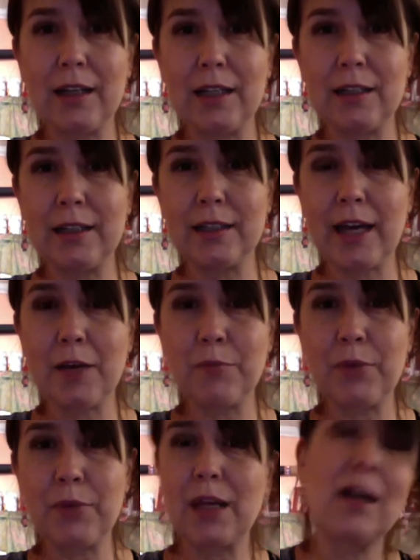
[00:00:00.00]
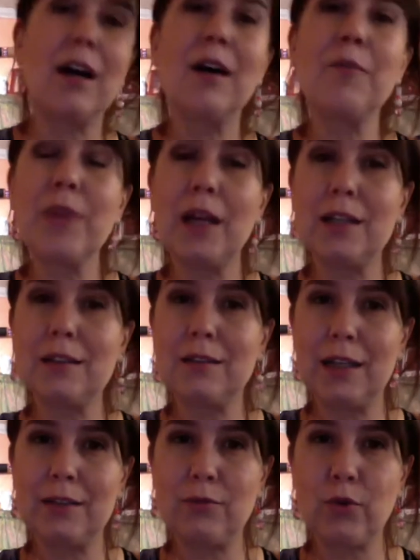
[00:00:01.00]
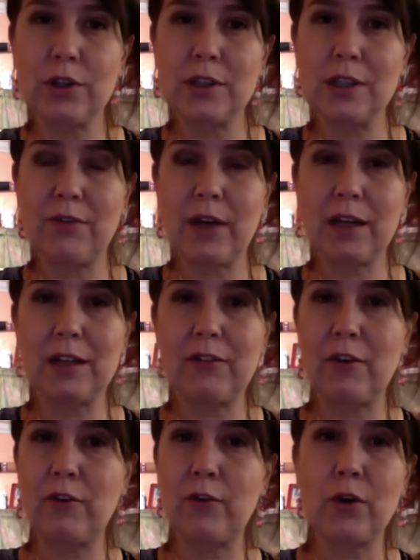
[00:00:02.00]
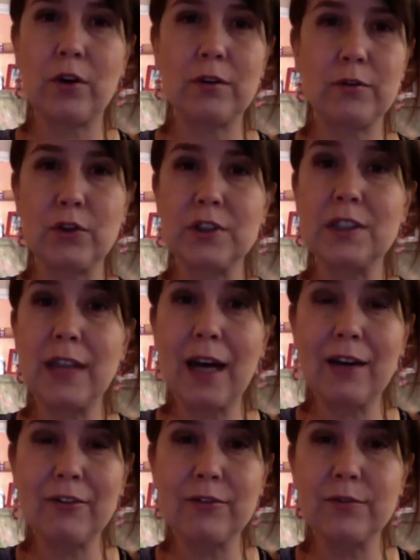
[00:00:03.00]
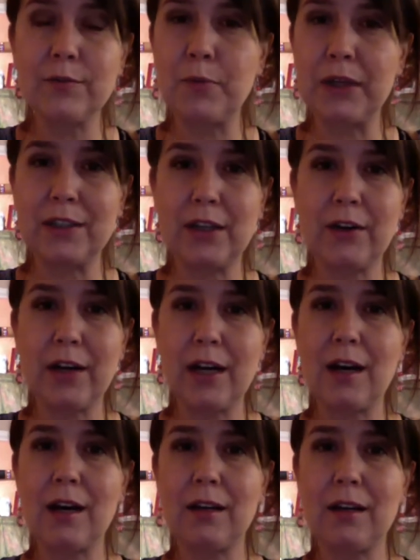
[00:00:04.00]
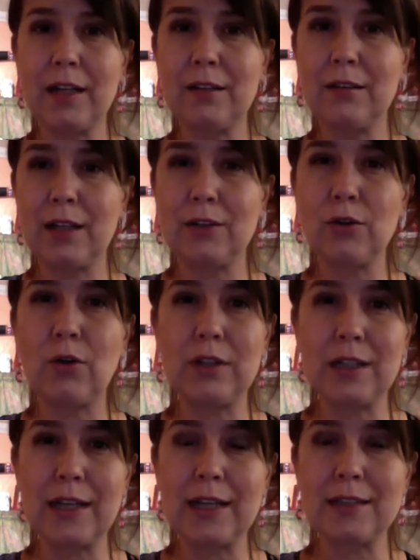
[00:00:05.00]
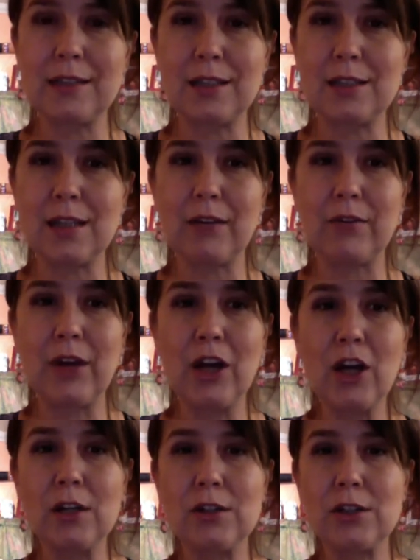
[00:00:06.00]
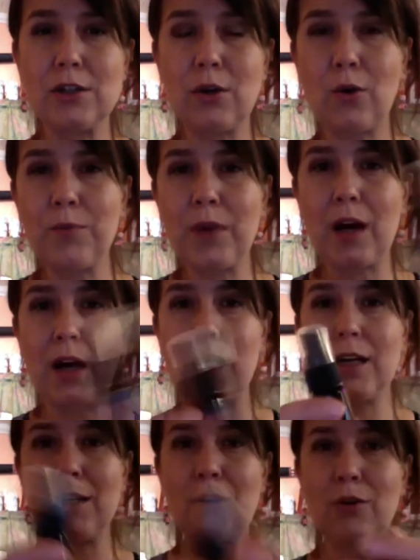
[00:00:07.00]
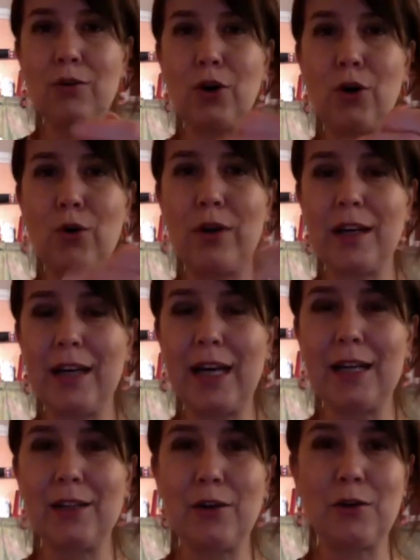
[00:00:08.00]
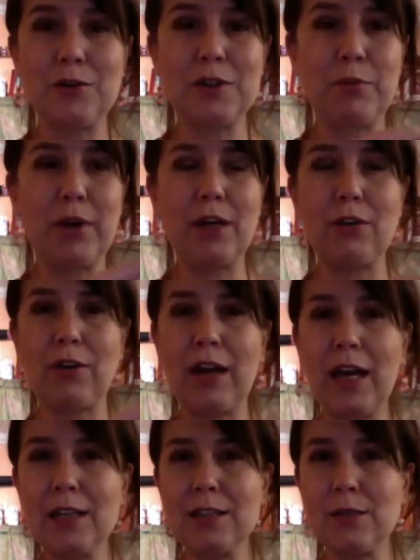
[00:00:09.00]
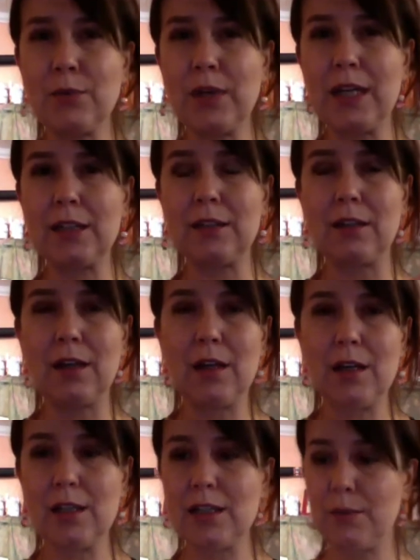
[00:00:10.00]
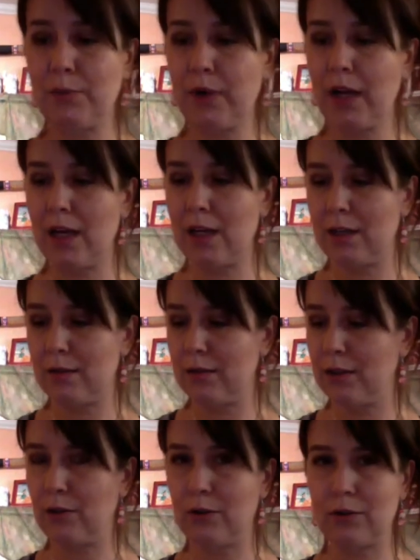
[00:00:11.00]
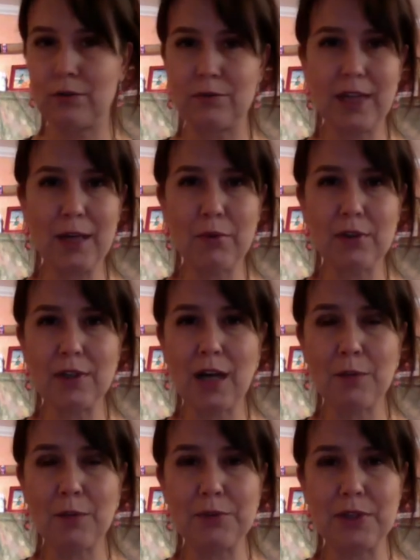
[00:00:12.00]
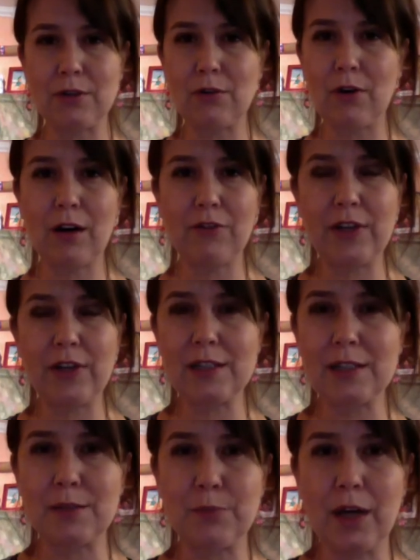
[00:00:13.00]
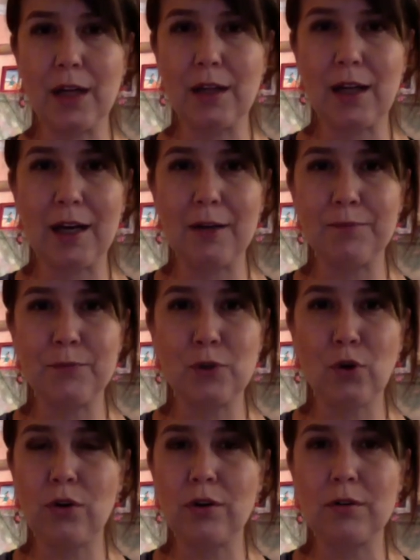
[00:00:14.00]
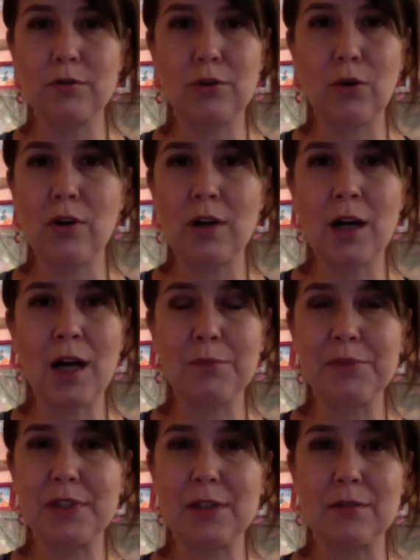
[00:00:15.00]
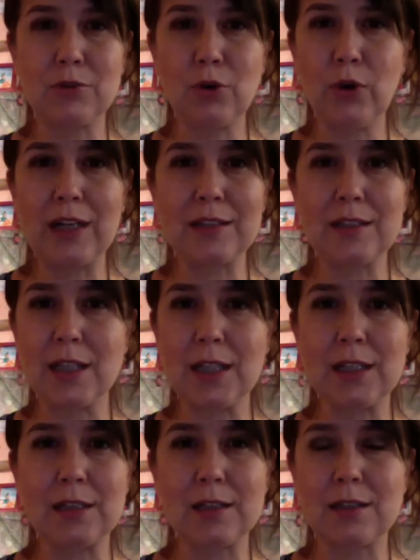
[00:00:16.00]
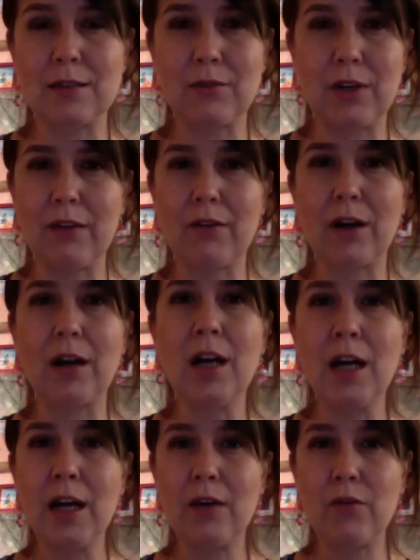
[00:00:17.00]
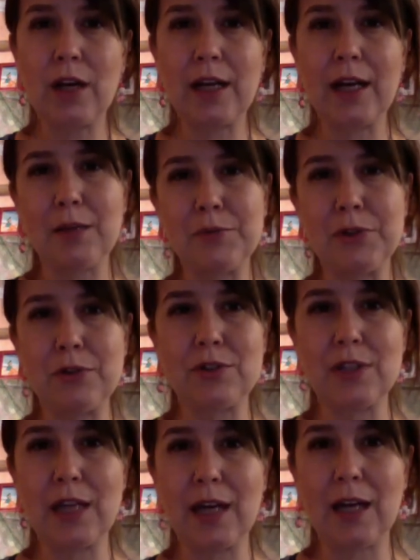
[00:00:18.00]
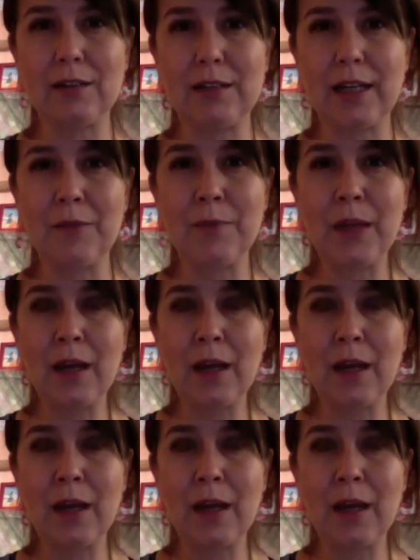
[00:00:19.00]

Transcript: It can be it works effectively for staph bacteria and all the nasty stuff. So I, you know, go and again, you know, spray your hands with it, spray your tabletops in your office, spray the doorknobs, toilet seats, whatever. Really helps you to stay healthy.